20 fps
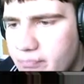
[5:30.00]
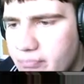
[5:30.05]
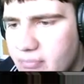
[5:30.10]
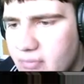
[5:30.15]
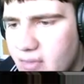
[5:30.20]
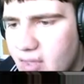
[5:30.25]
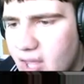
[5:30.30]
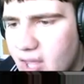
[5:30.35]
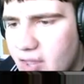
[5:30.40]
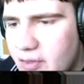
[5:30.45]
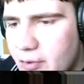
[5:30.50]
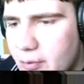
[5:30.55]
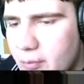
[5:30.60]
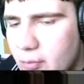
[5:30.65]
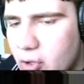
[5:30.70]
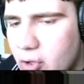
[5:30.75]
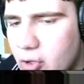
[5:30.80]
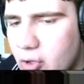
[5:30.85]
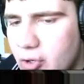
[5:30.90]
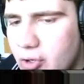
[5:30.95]
And the
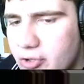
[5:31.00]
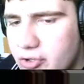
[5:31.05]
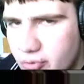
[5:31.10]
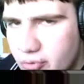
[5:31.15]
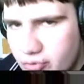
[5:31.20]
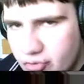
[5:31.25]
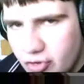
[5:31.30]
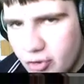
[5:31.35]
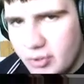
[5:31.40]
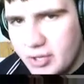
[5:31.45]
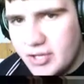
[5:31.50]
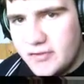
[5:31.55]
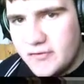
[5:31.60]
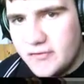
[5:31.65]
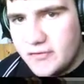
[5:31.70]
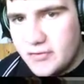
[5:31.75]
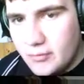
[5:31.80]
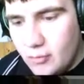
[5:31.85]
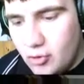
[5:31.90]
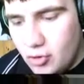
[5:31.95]
more you do it, the
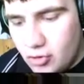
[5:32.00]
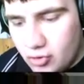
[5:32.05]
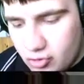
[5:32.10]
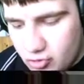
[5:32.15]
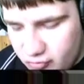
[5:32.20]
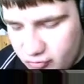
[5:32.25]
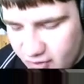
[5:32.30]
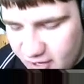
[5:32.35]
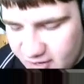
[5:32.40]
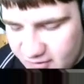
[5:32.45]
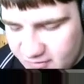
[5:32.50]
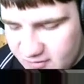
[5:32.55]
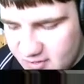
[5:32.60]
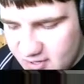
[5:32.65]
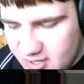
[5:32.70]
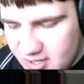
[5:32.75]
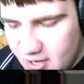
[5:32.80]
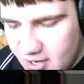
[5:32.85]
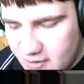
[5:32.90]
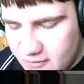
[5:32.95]
more crazy it
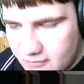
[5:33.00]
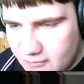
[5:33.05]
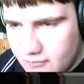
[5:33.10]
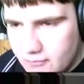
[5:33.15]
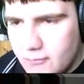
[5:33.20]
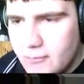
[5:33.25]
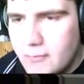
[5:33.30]
gets.